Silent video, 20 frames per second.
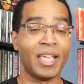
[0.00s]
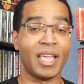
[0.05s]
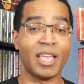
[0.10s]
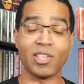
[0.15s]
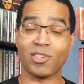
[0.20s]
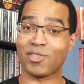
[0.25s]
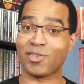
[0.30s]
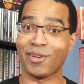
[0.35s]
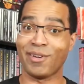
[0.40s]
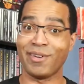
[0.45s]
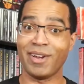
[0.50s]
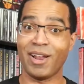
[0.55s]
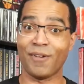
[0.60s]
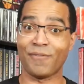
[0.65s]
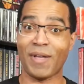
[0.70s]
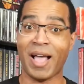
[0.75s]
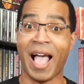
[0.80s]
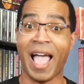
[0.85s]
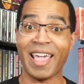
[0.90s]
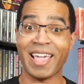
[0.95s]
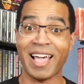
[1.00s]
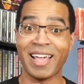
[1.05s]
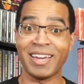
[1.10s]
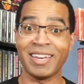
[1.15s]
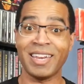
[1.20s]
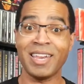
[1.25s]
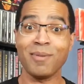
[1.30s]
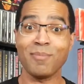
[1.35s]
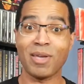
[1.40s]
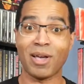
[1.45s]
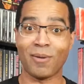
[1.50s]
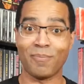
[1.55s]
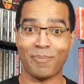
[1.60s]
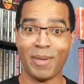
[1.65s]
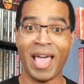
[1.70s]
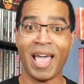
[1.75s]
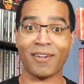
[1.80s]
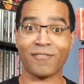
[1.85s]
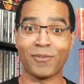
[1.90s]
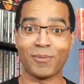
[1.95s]
And sure enough, I got an email
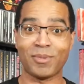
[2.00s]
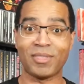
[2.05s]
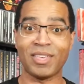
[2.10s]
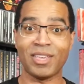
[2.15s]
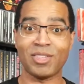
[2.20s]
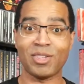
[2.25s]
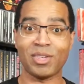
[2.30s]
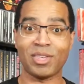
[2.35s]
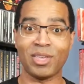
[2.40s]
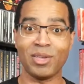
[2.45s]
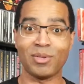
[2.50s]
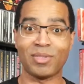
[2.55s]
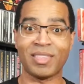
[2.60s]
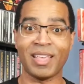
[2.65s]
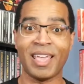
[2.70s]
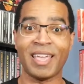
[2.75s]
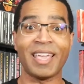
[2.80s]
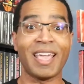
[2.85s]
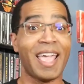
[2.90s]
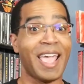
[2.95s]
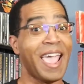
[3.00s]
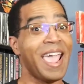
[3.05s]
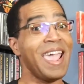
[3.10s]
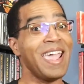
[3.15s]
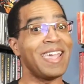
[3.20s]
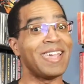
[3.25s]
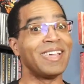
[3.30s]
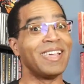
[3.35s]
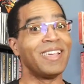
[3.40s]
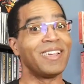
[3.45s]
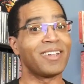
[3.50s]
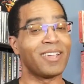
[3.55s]
back from CGQ saying, hey,